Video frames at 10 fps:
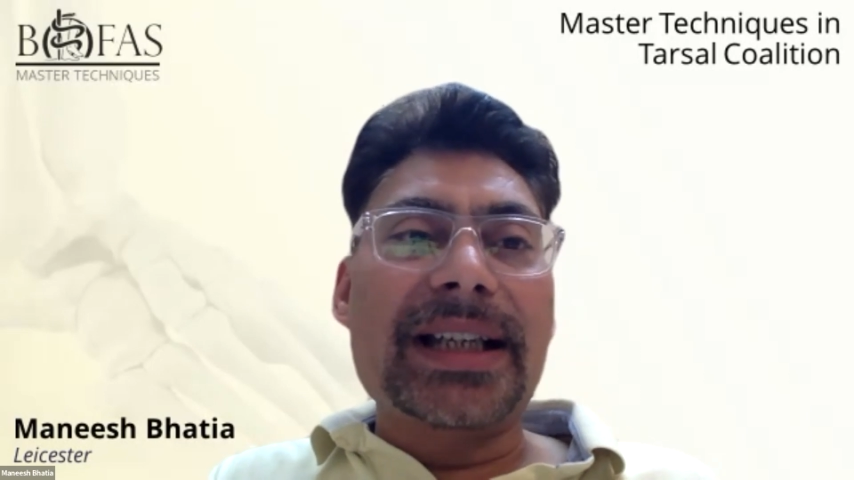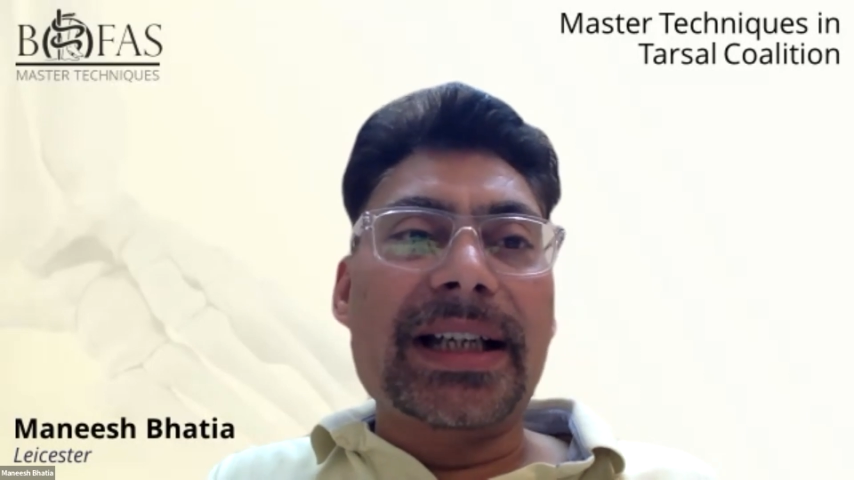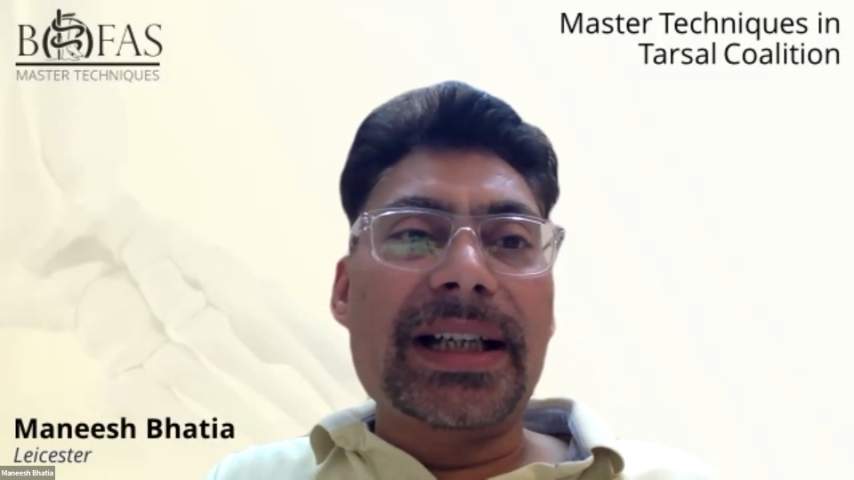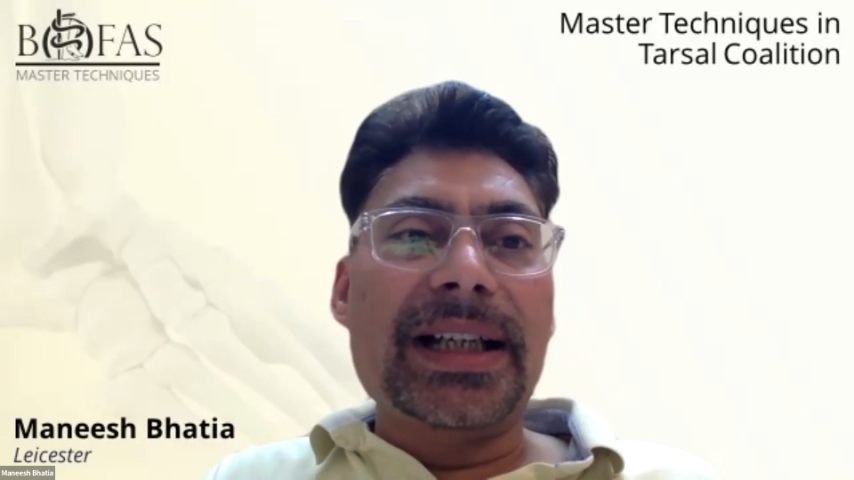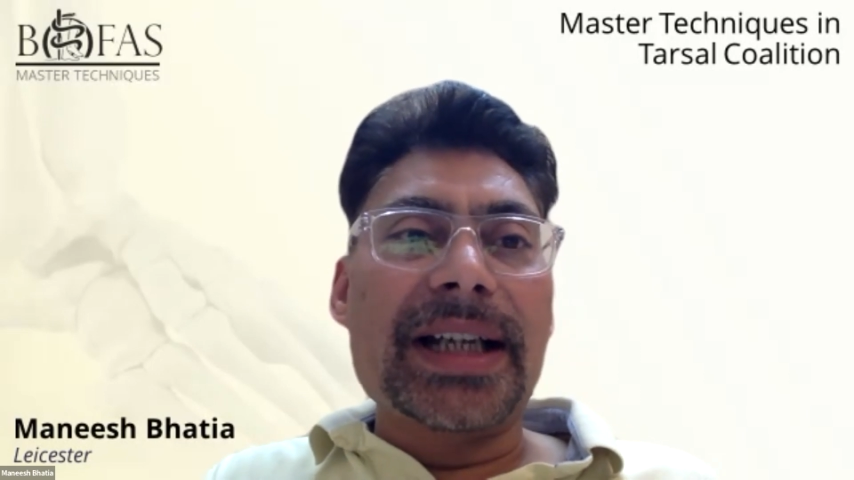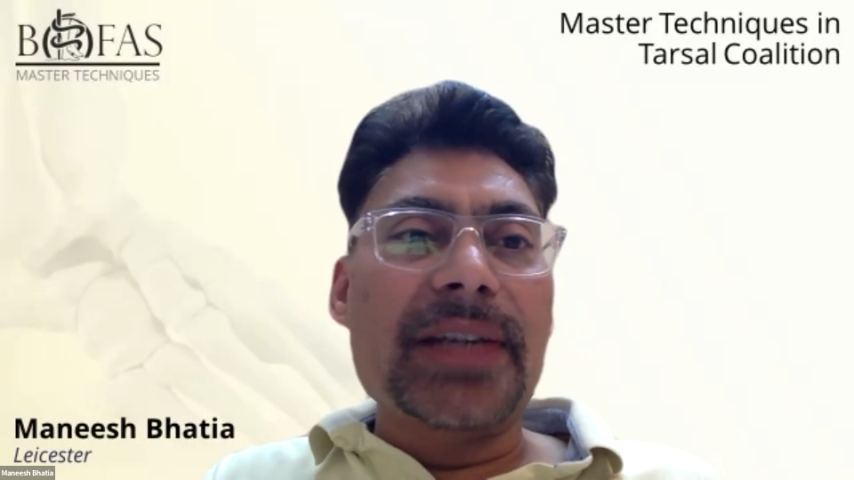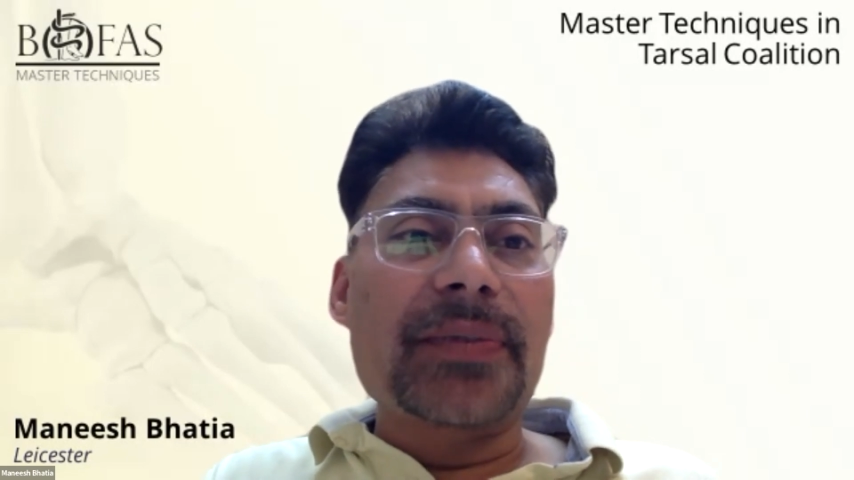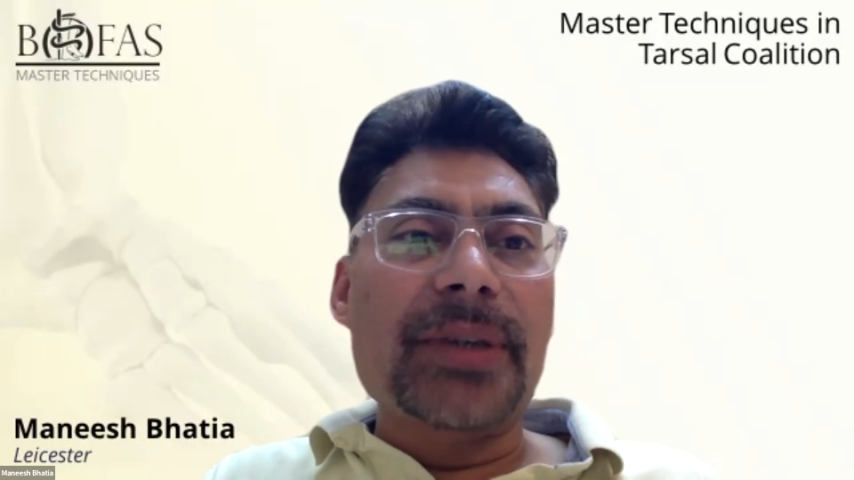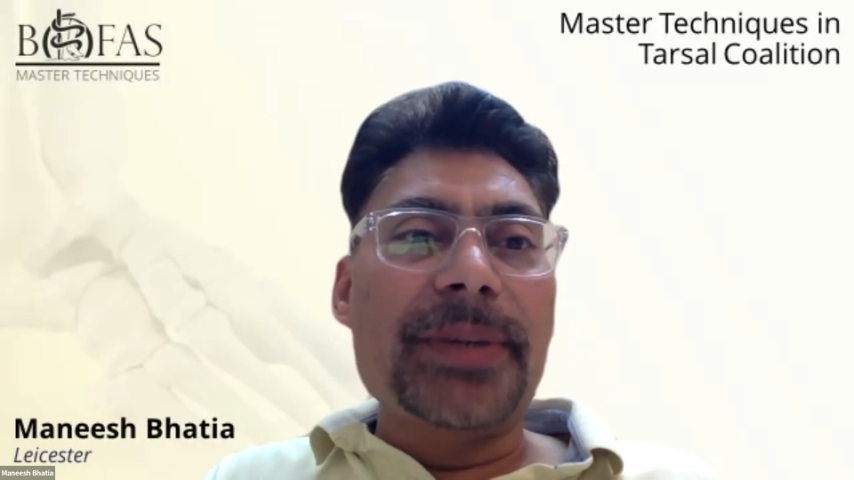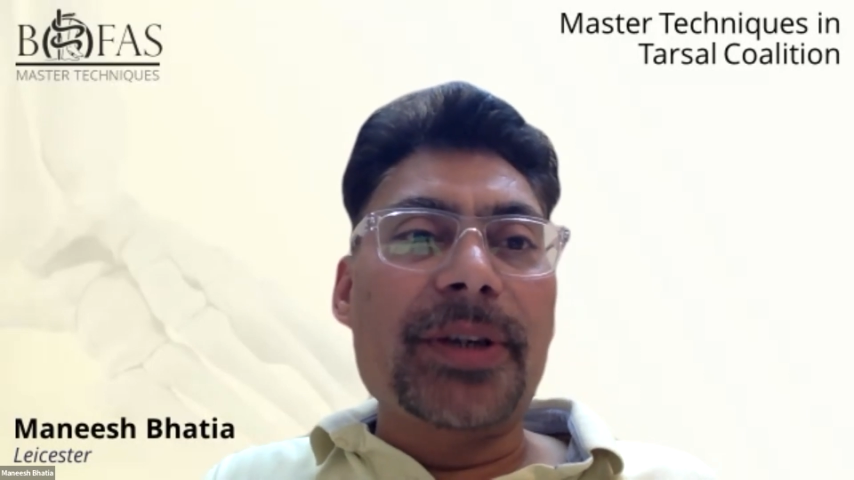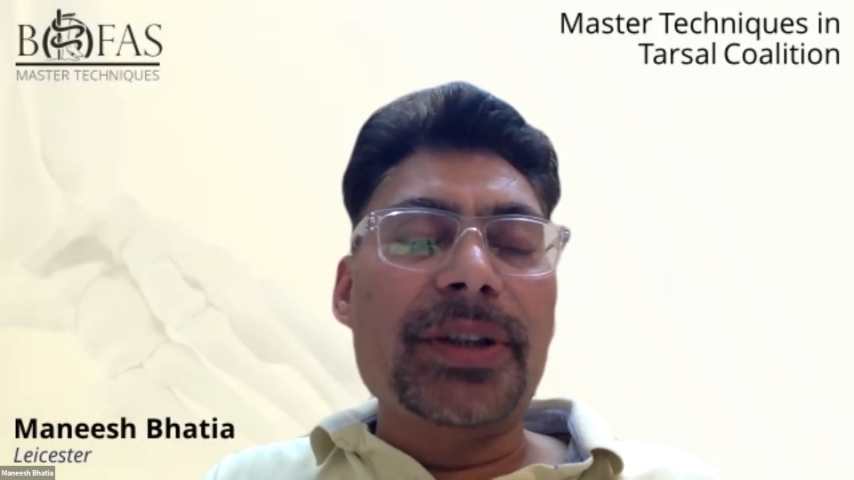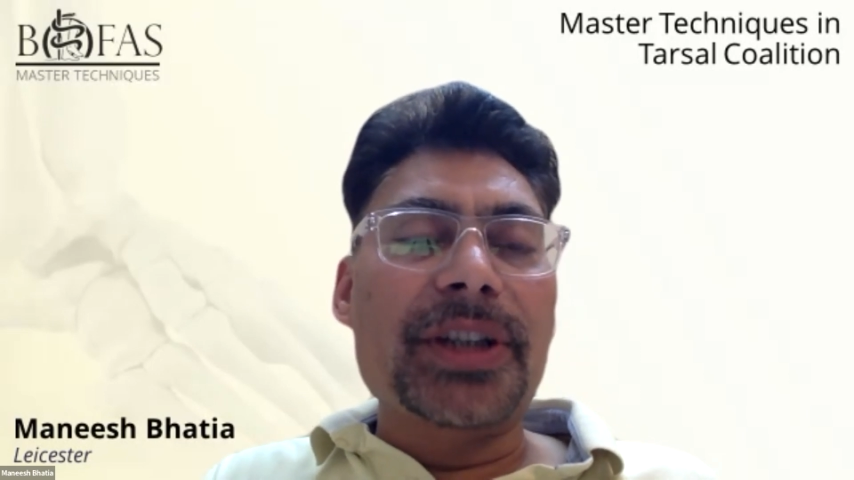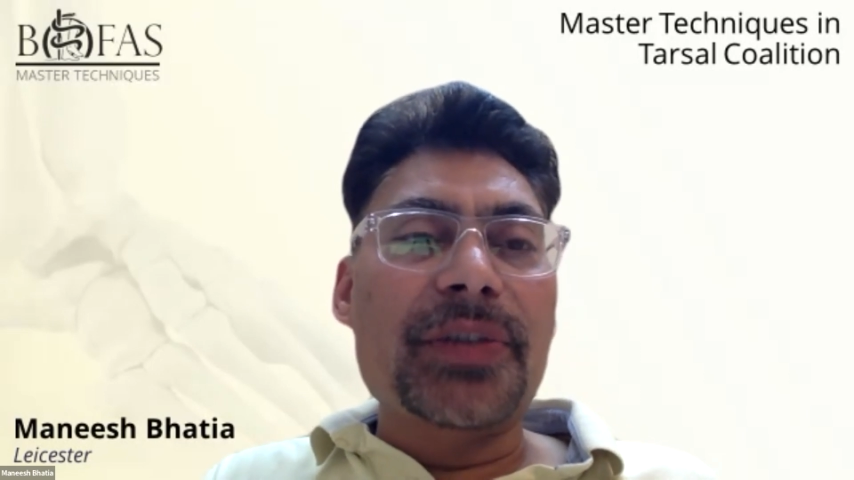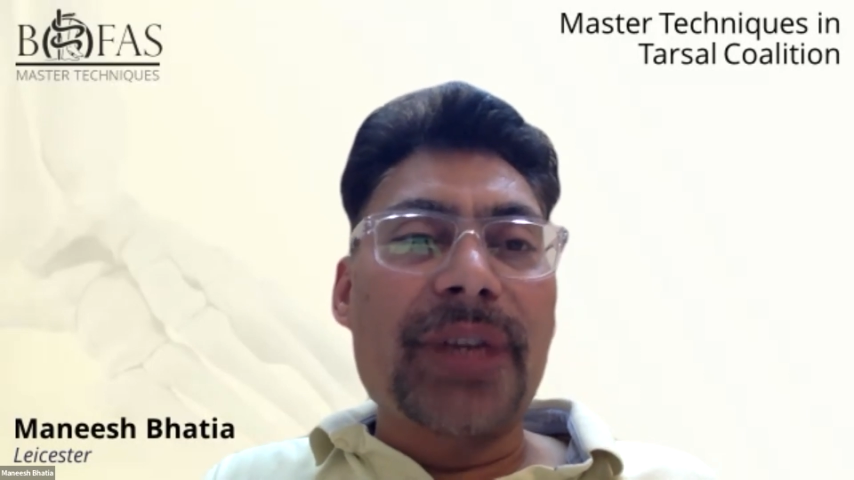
It will be on the